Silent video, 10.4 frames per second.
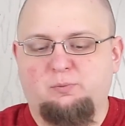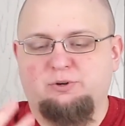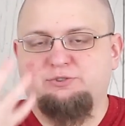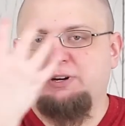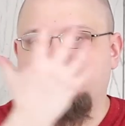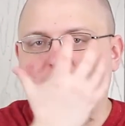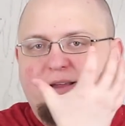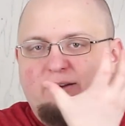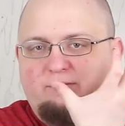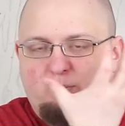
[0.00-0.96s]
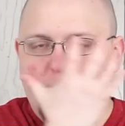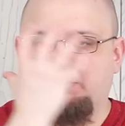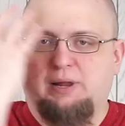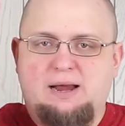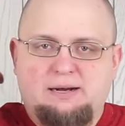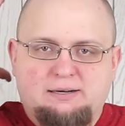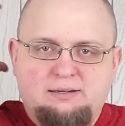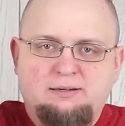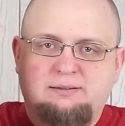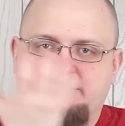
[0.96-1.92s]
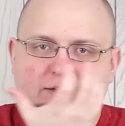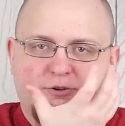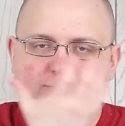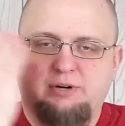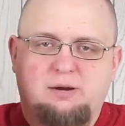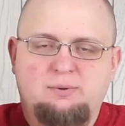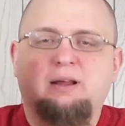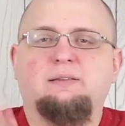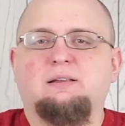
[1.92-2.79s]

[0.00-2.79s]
which they have the black teardrop.